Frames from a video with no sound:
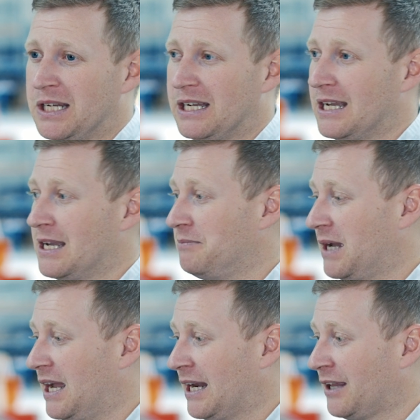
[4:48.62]

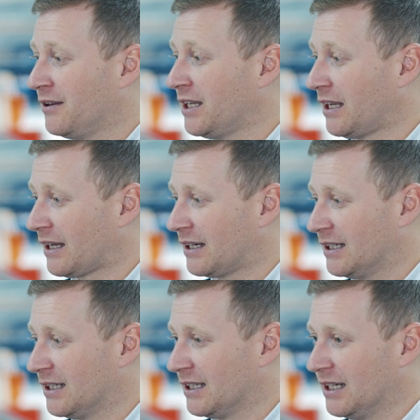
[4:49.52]
and I think
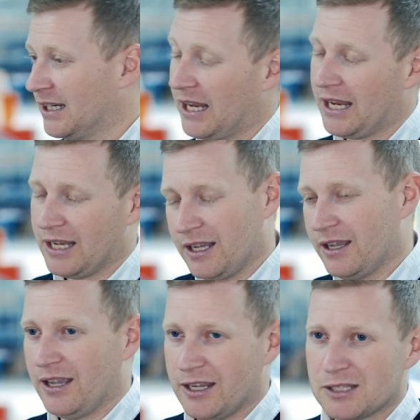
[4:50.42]

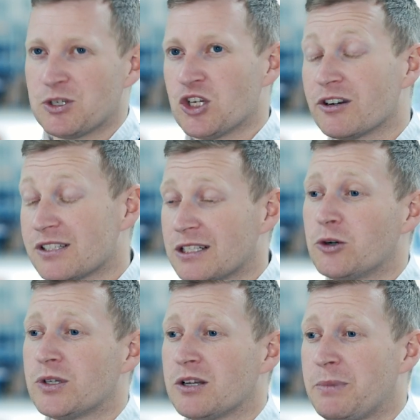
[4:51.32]
it's majority
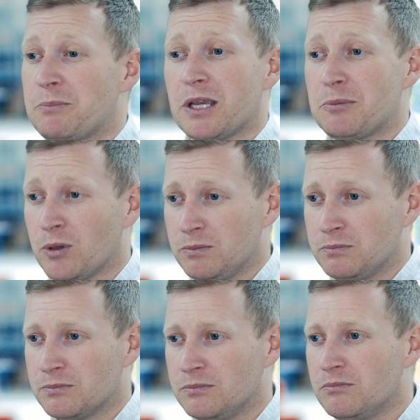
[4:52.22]
always going to be people.
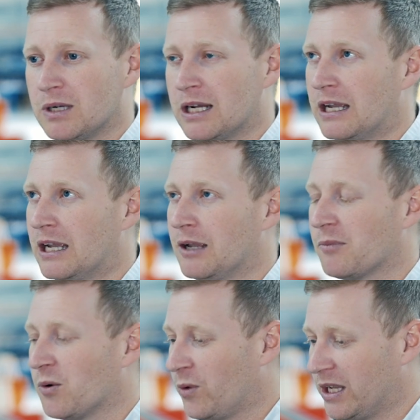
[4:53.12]

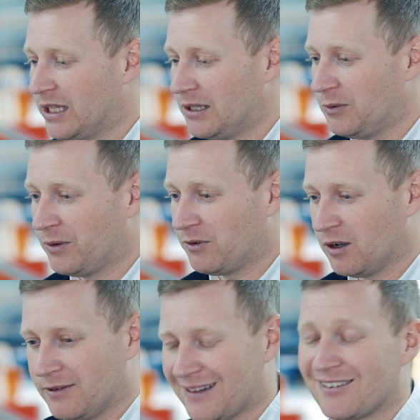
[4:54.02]
We've
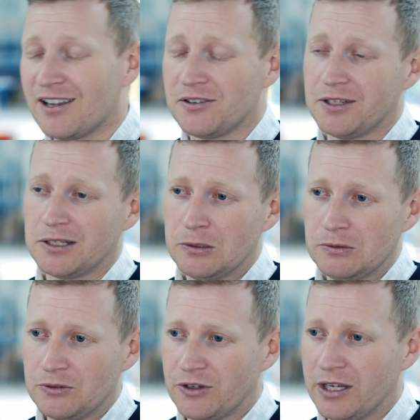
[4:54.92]
got a fantastic
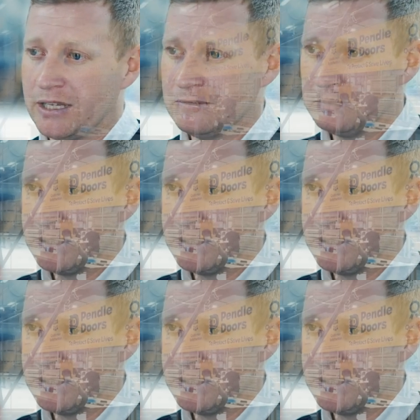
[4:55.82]
culture here.